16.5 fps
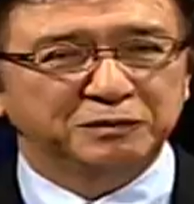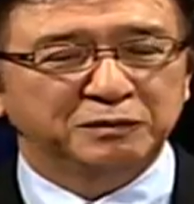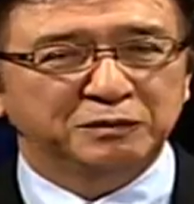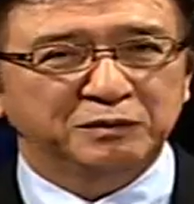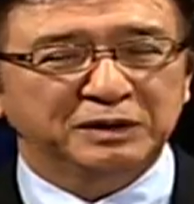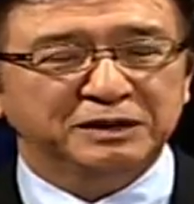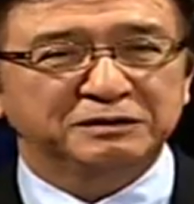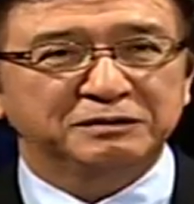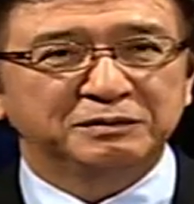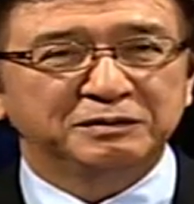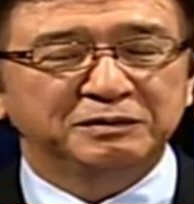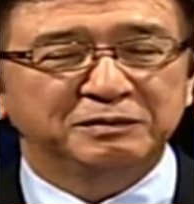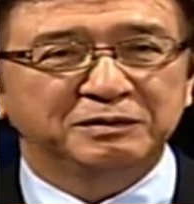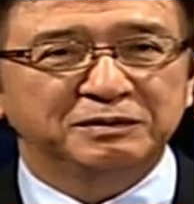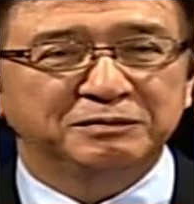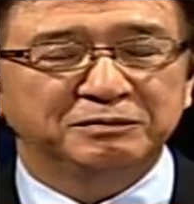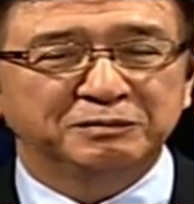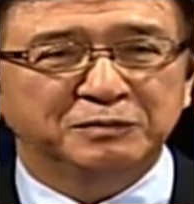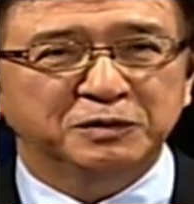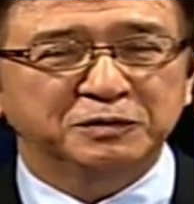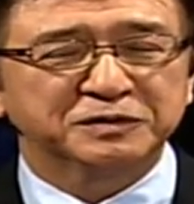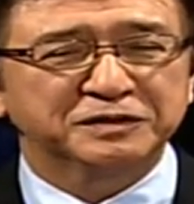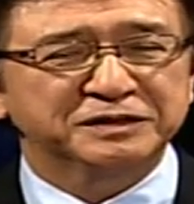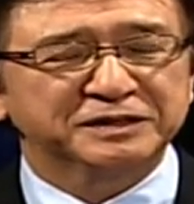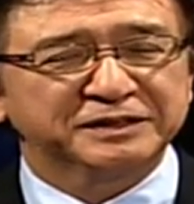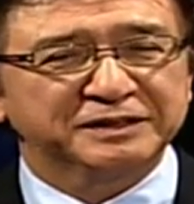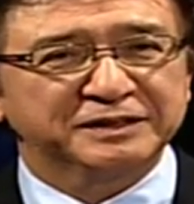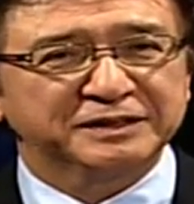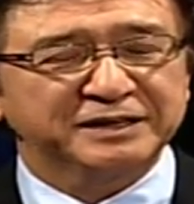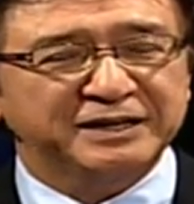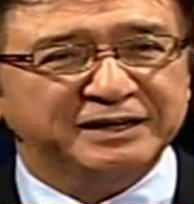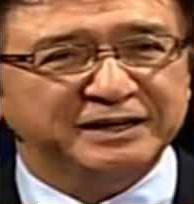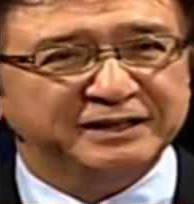well, uh, both
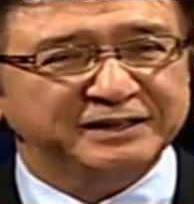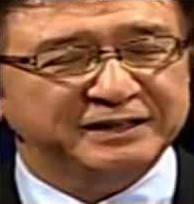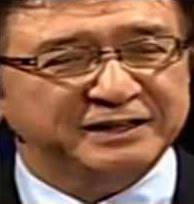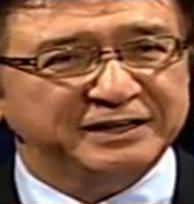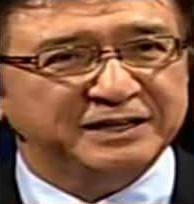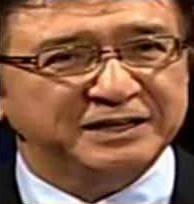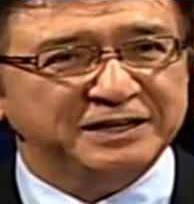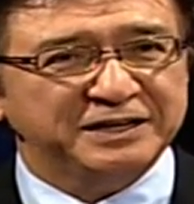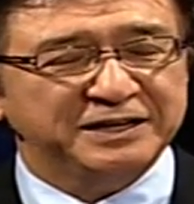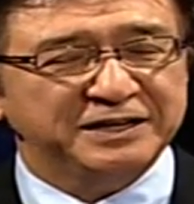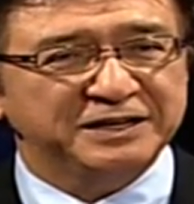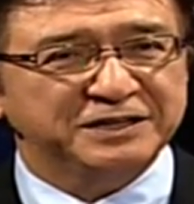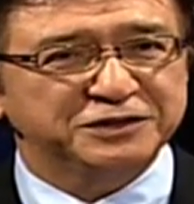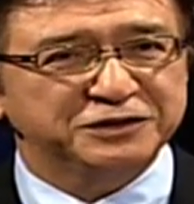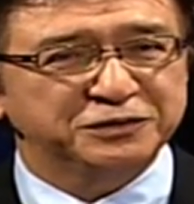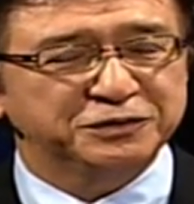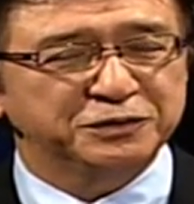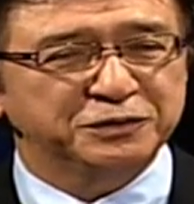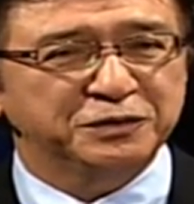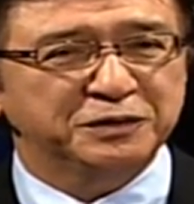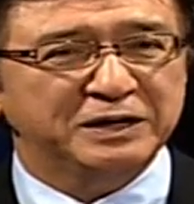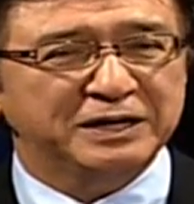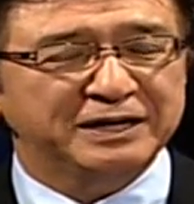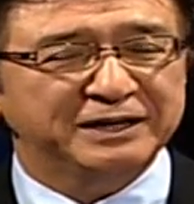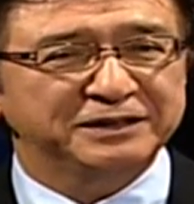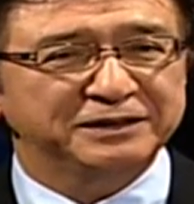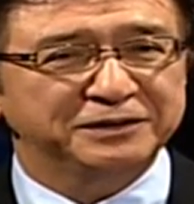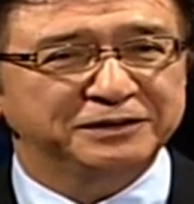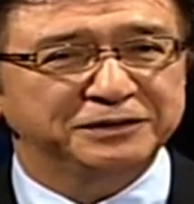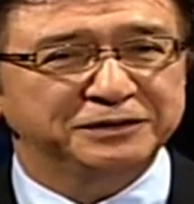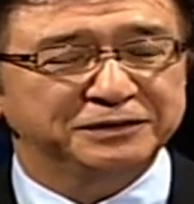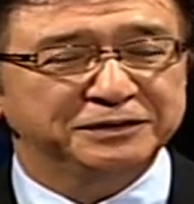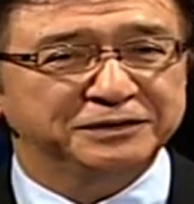karate, uh, judo, and
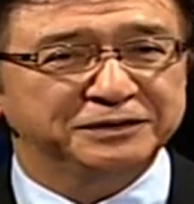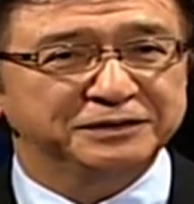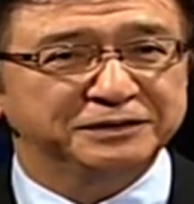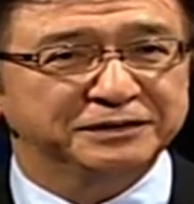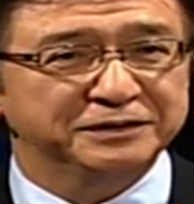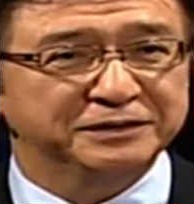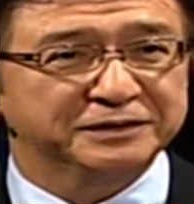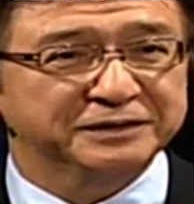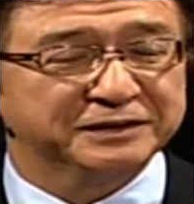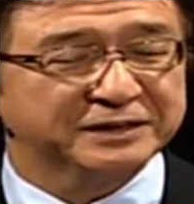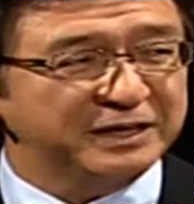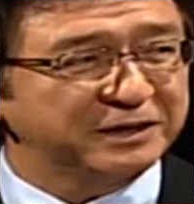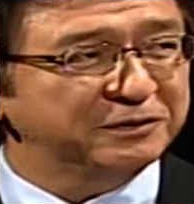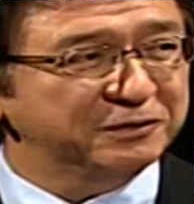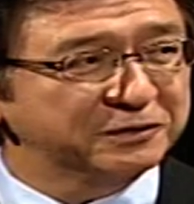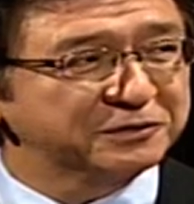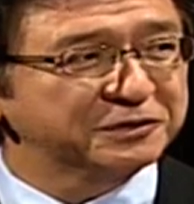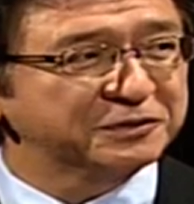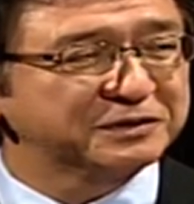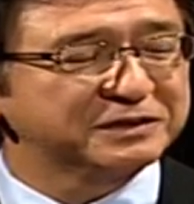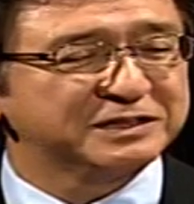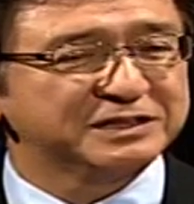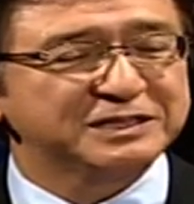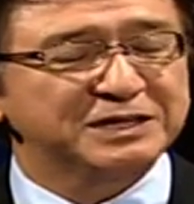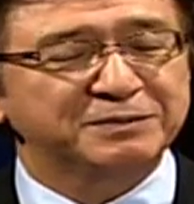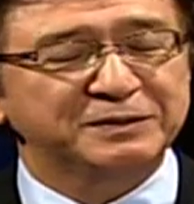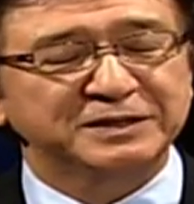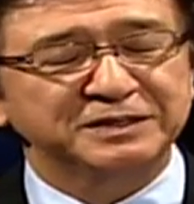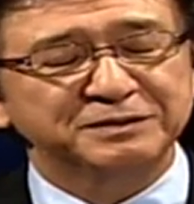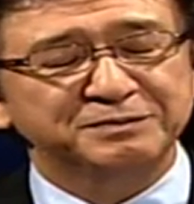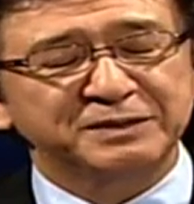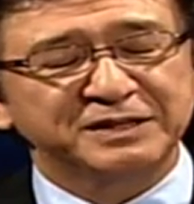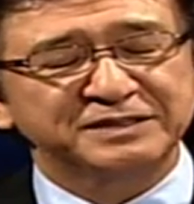uh, kendo, those
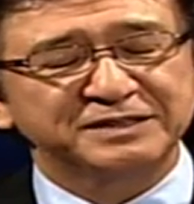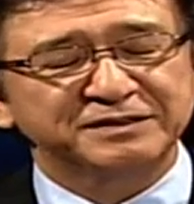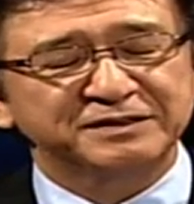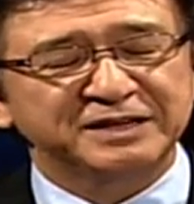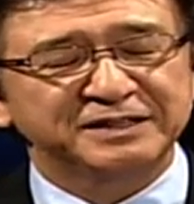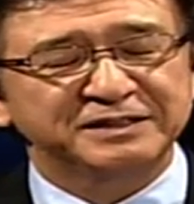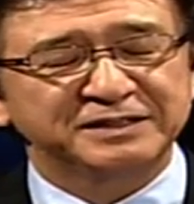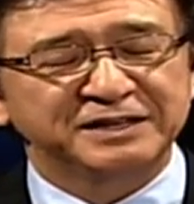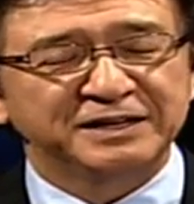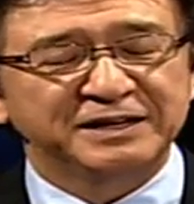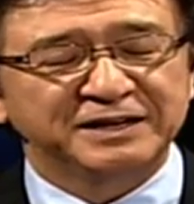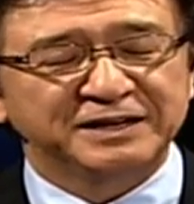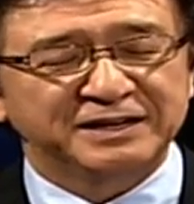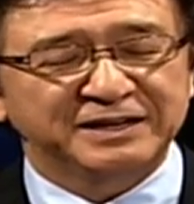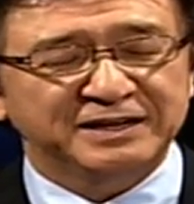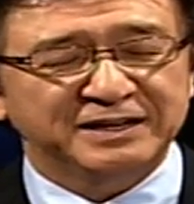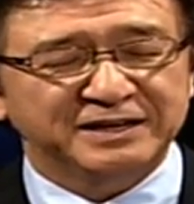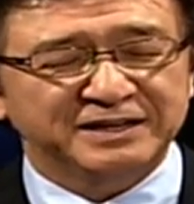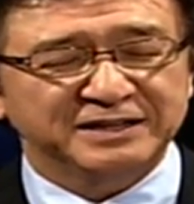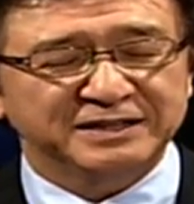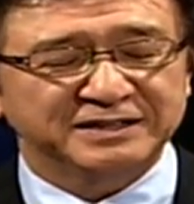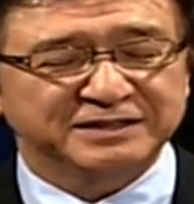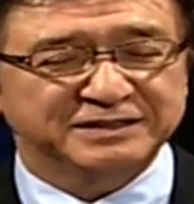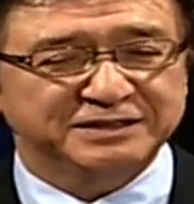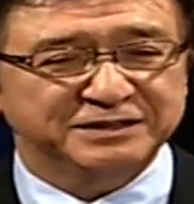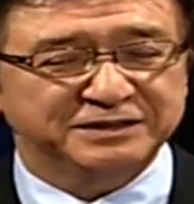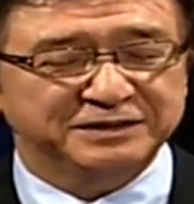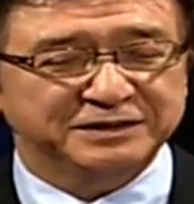Japanese martial arts, has